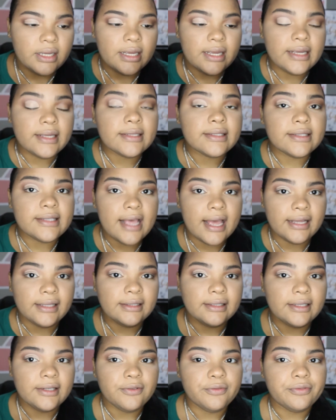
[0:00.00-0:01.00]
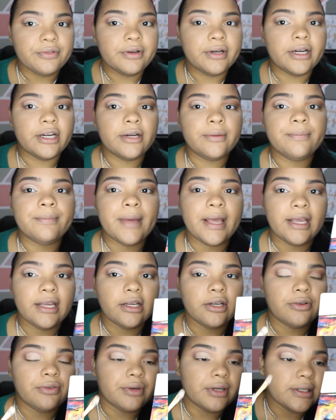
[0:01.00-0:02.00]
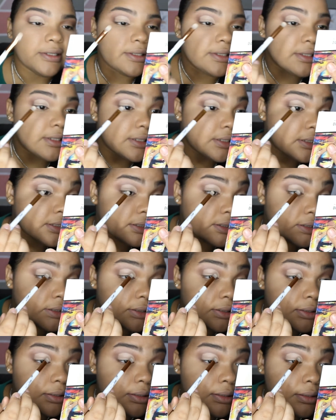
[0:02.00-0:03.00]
exactly where my crease is.